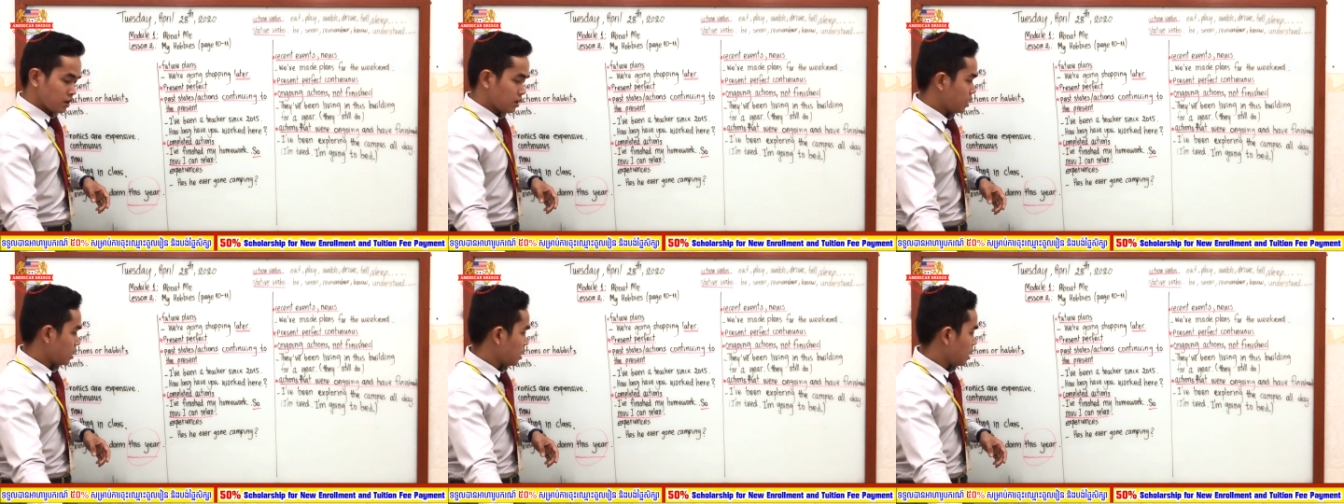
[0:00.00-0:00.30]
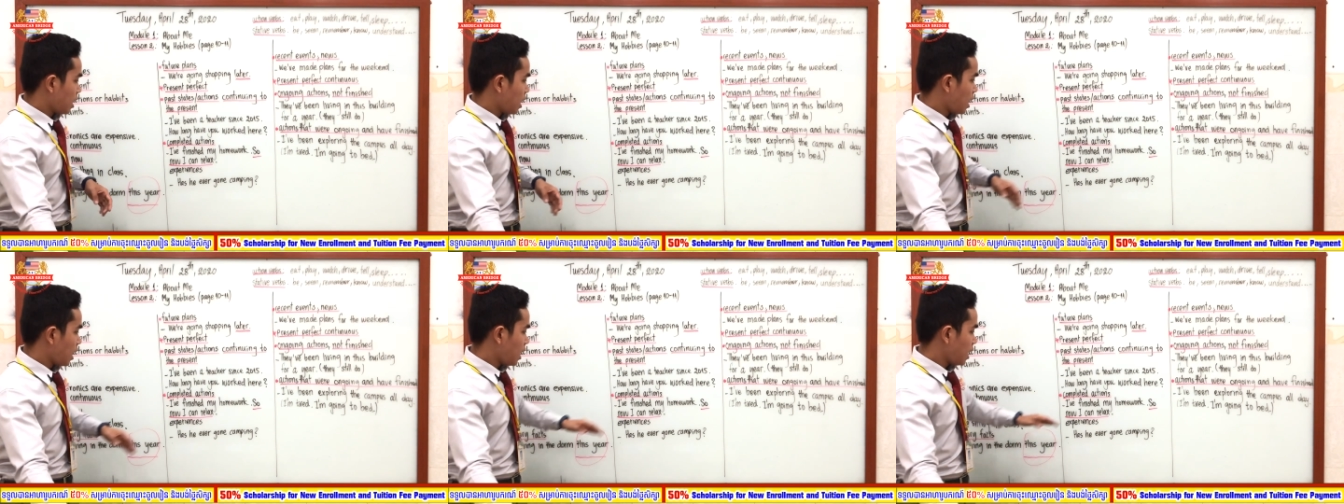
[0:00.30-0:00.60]

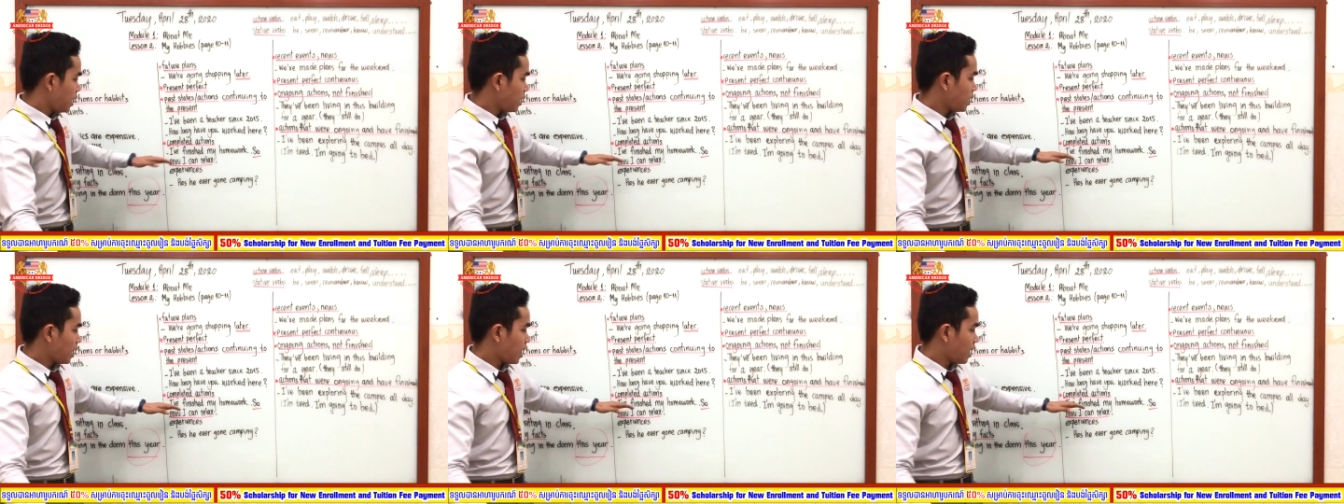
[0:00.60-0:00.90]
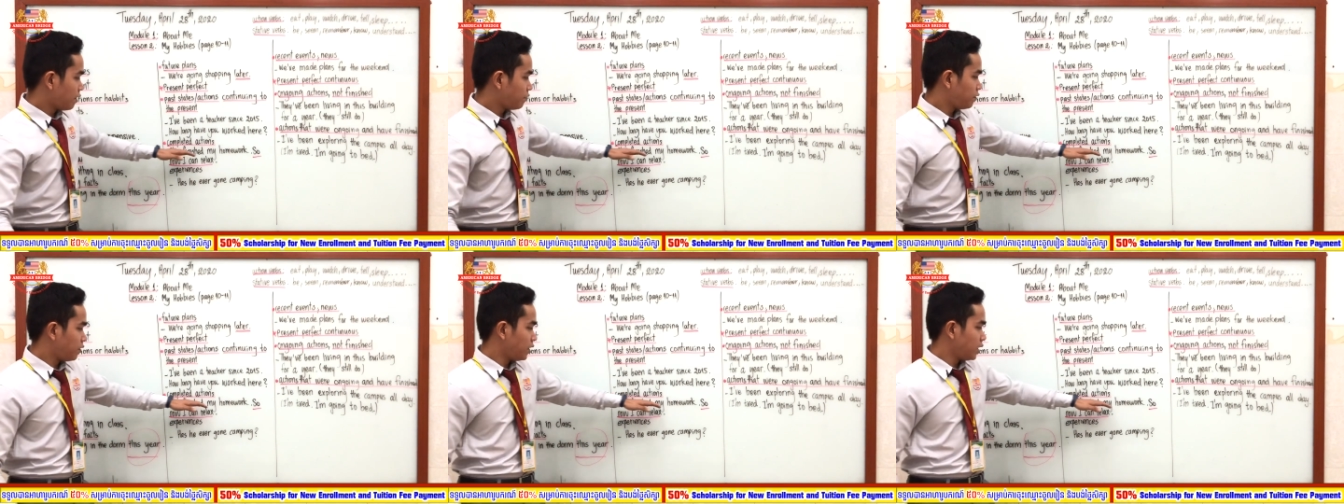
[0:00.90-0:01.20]
I
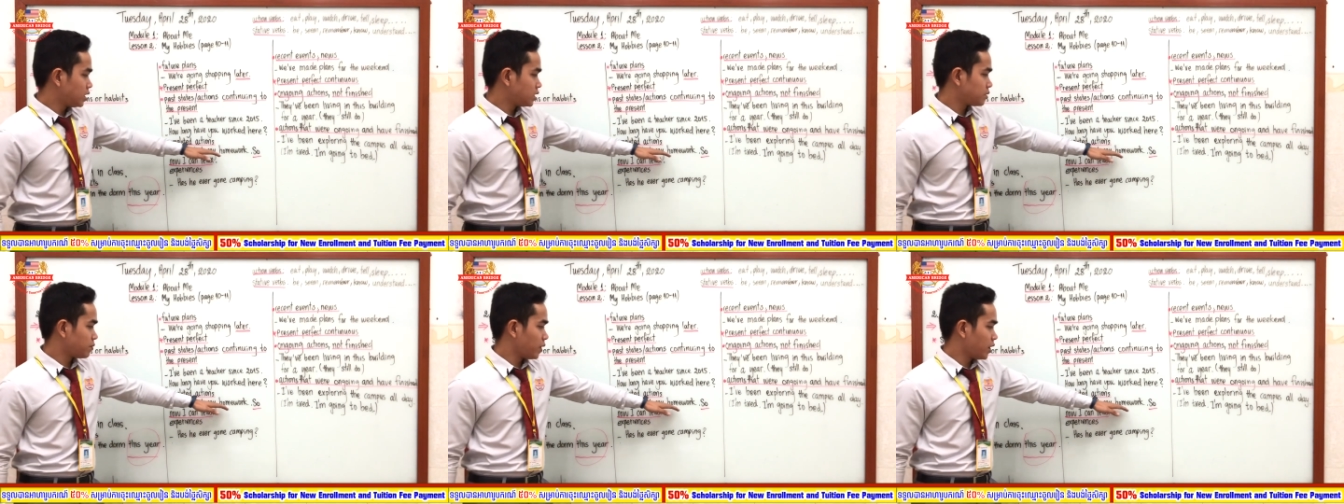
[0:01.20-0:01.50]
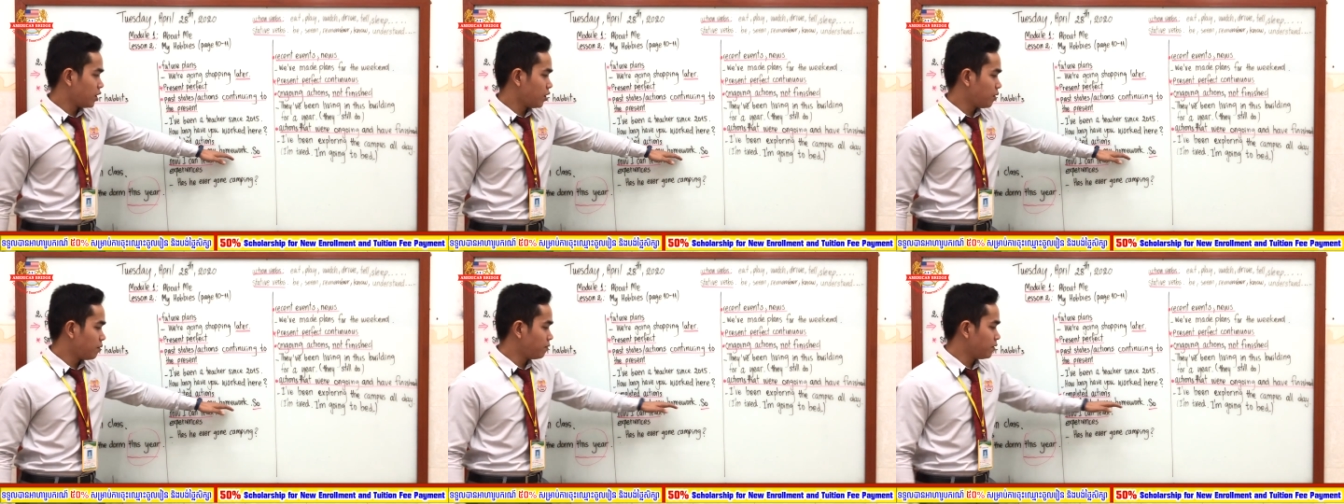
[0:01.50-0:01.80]
have finished
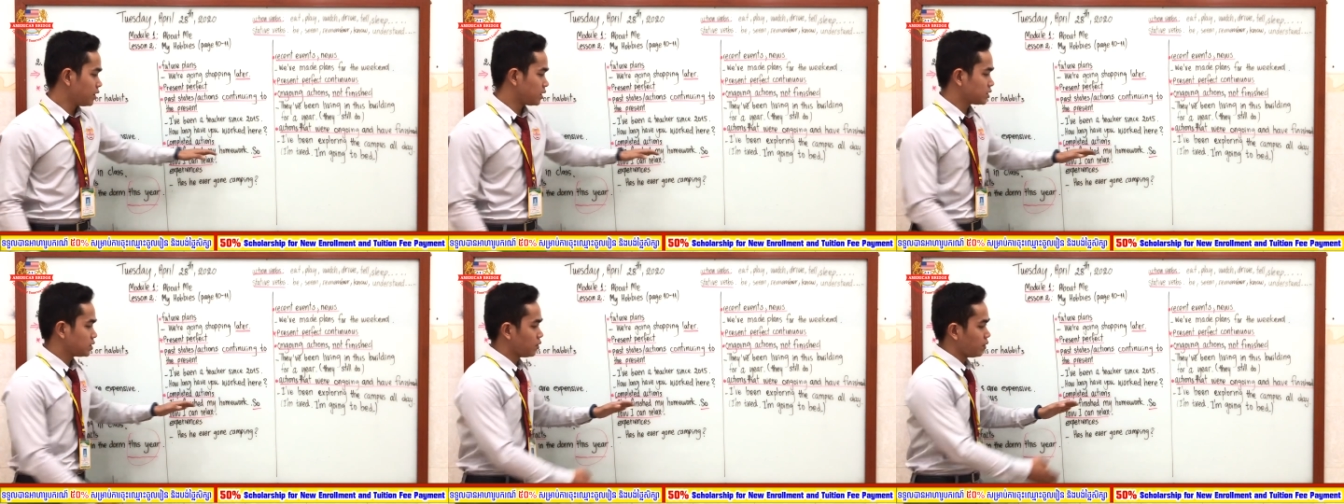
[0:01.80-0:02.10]
my homework,